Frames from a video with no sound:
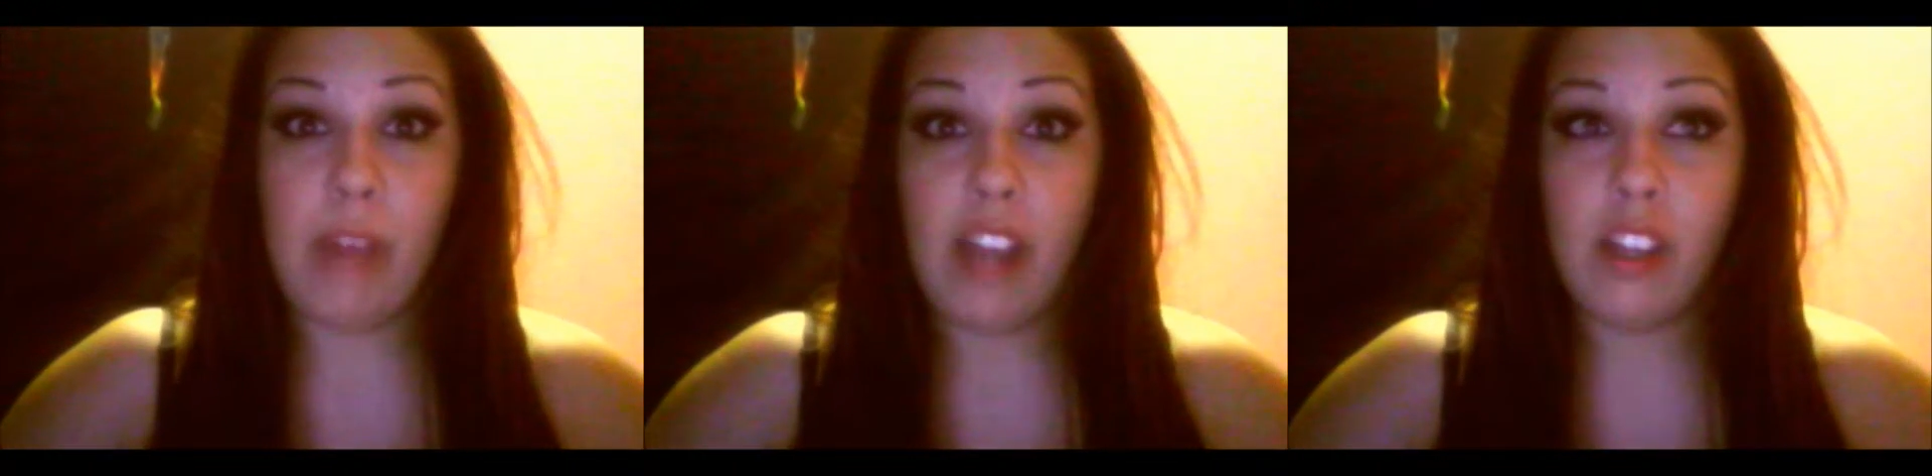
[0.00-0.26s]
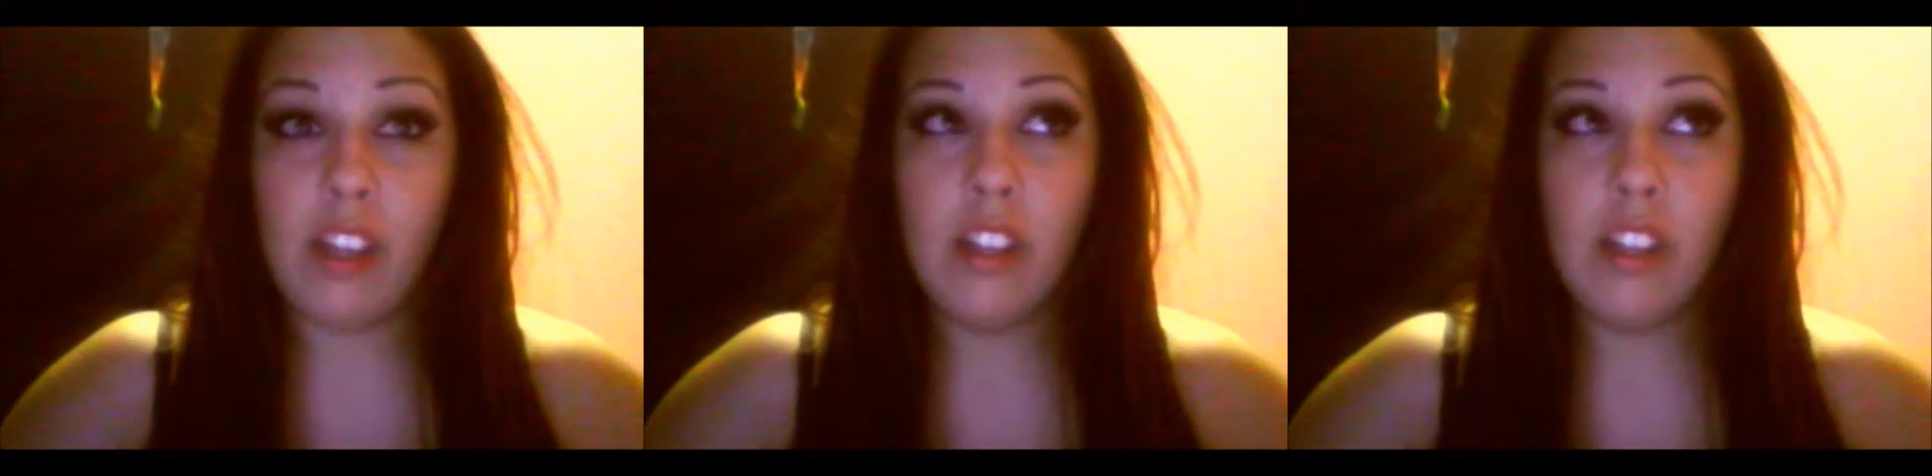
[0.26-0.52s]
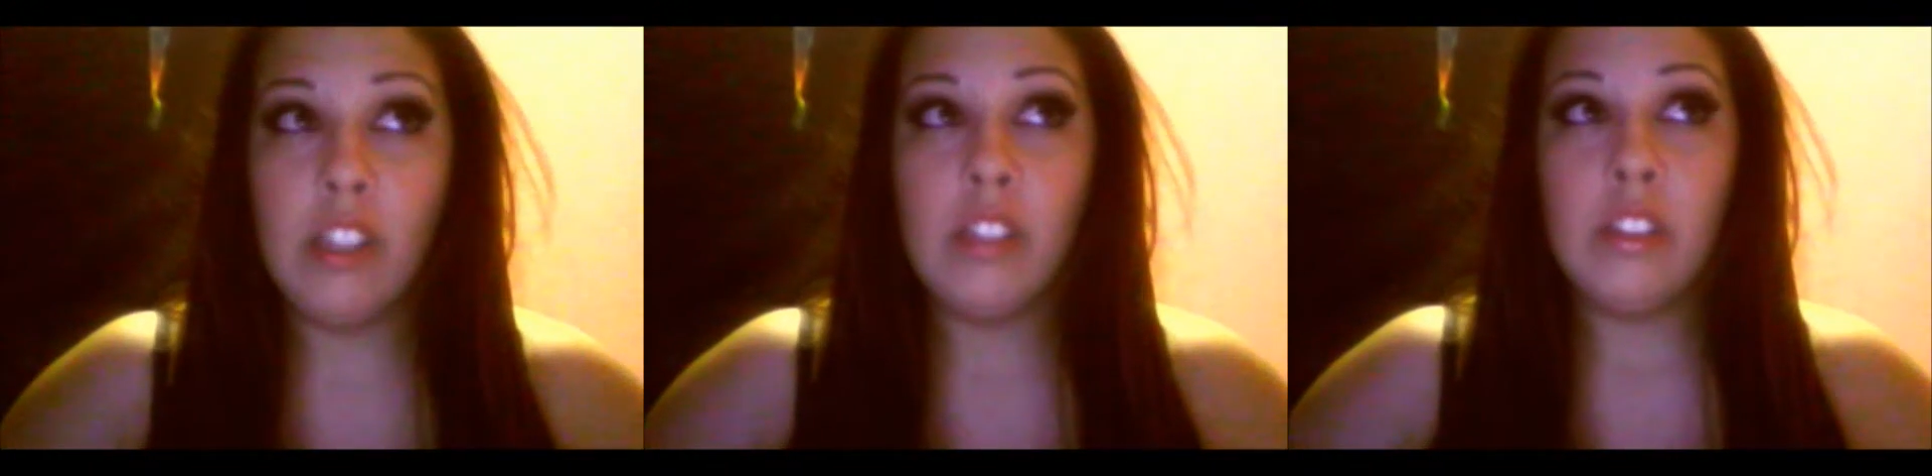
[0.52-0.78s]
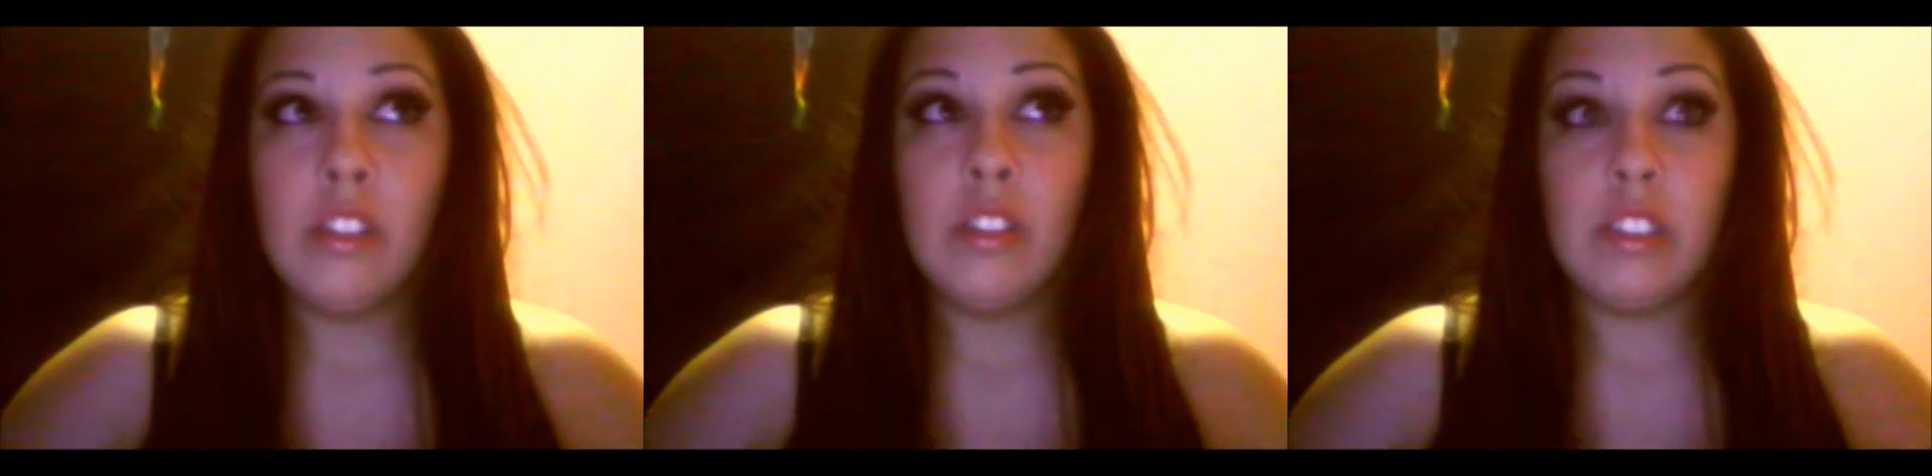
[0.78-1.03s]
back
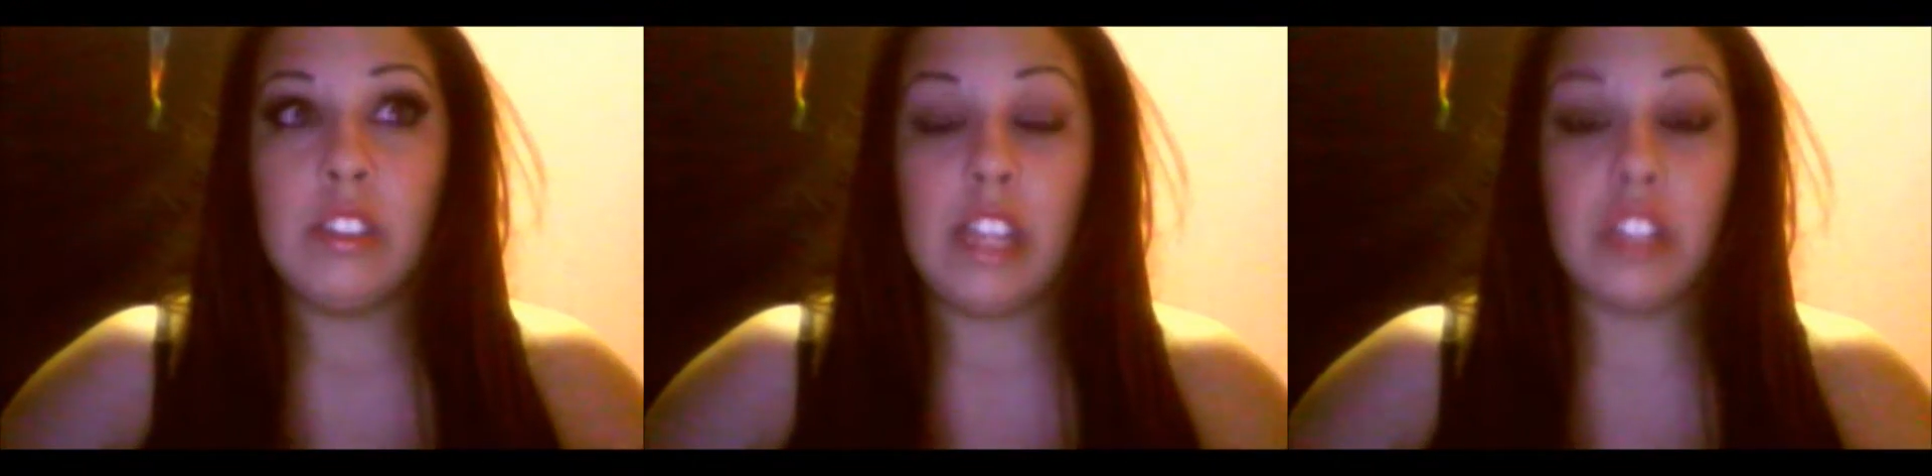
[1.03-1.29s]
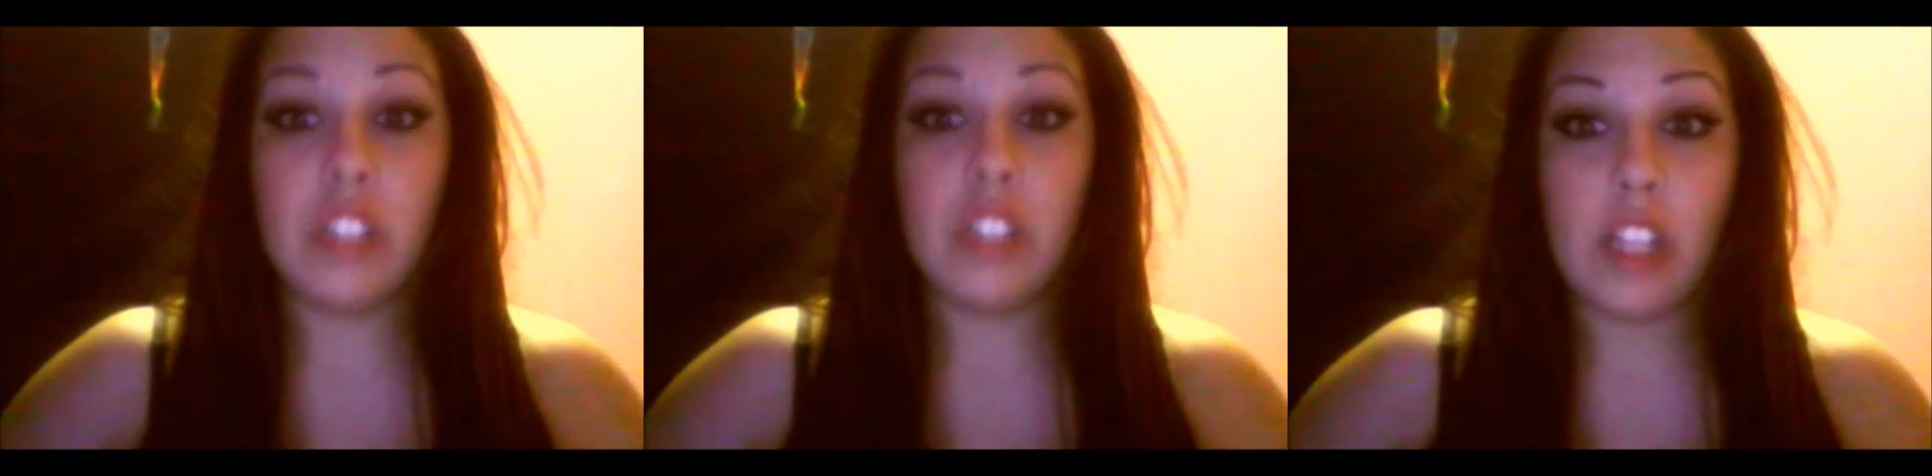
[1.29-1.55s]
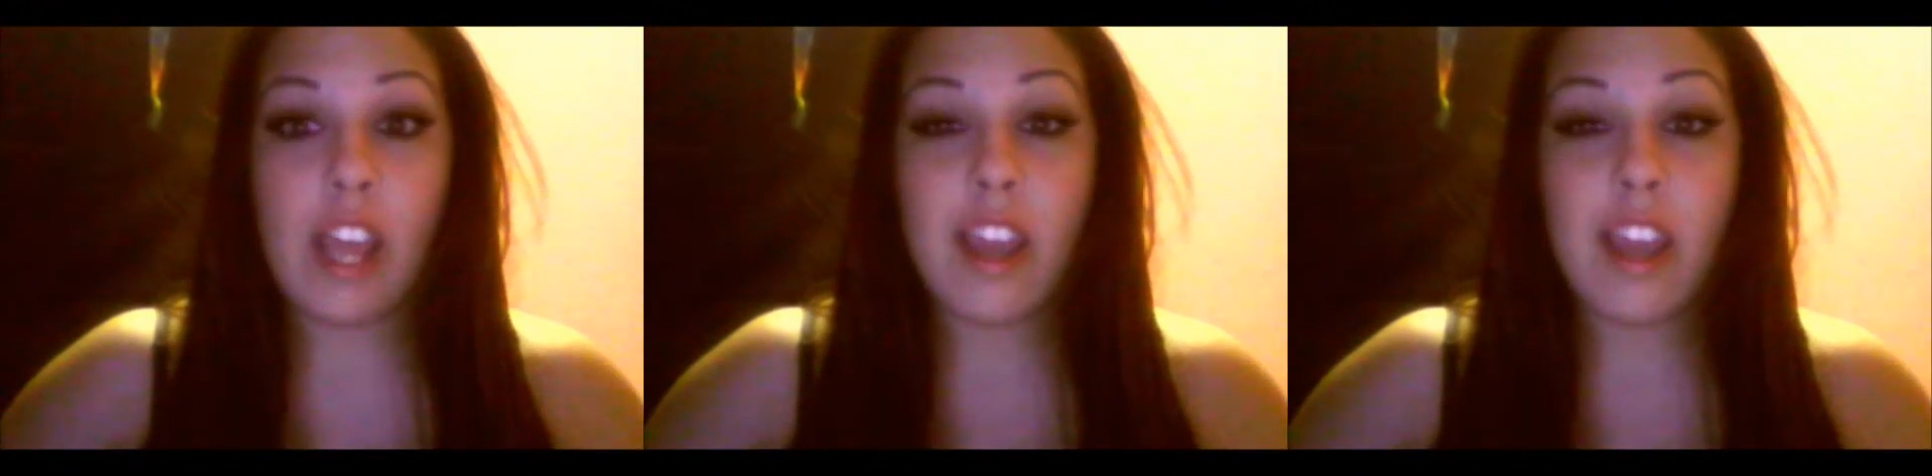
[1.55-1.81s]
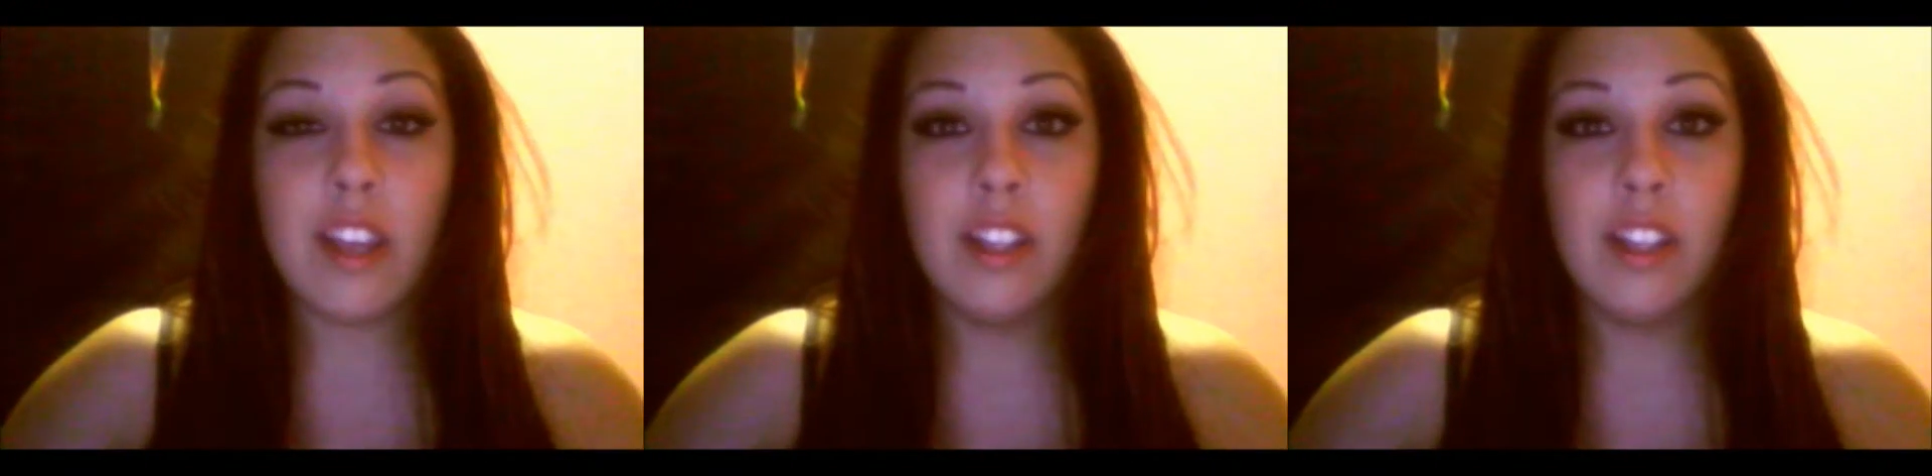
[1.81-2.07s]
yesterday.